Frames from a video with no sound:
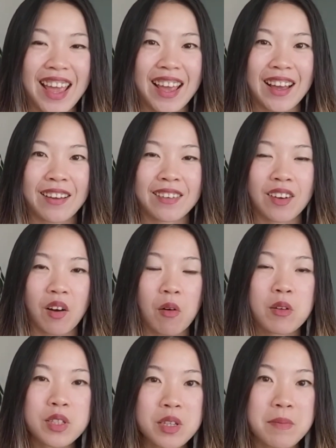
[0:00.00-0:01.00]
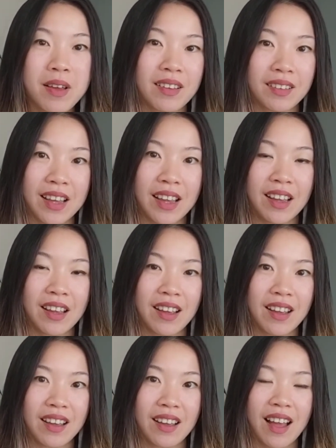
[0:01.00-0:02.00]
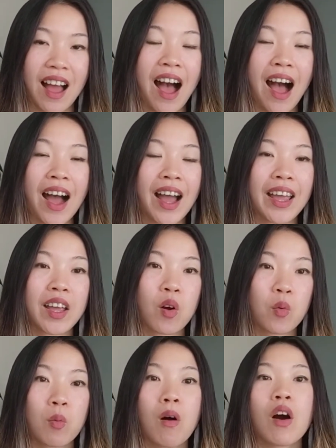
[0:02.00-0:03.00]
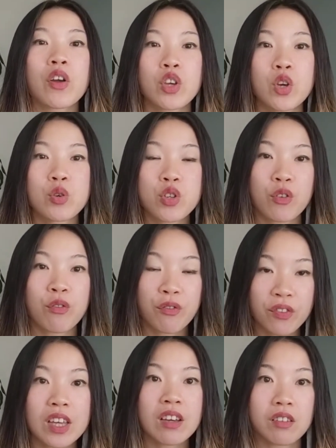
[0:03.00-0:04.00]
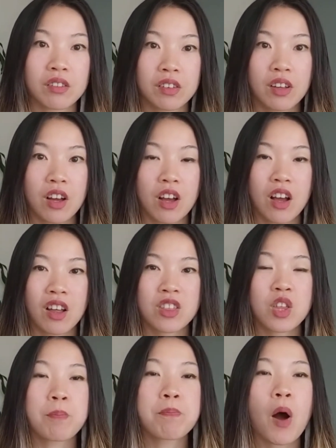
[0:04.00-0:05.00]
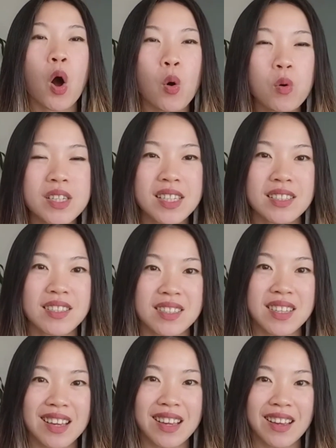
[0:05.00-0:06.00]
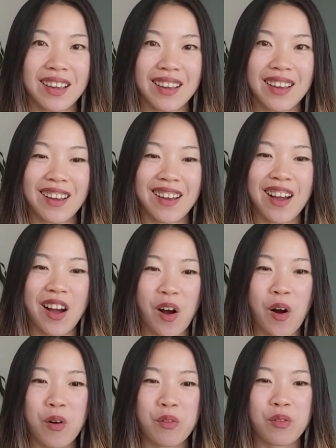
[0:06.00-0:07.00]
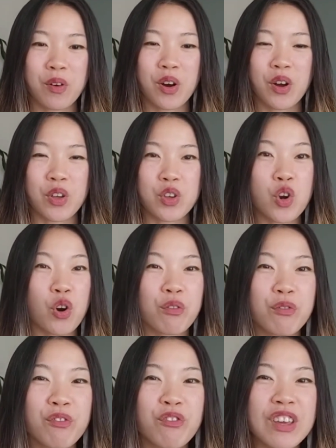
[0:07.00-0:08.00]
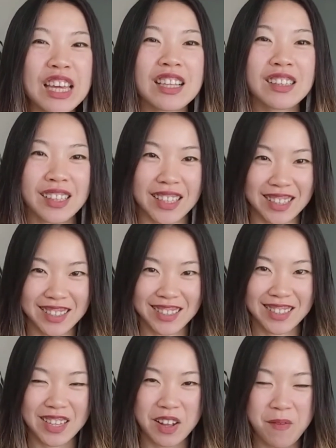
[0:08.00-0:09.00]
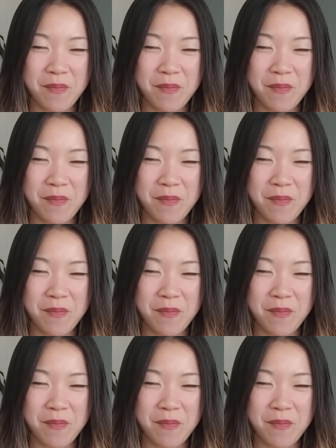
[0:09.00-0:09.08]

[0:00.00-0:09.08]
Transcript: And ultimately, I want you to feel the potency of your feelings,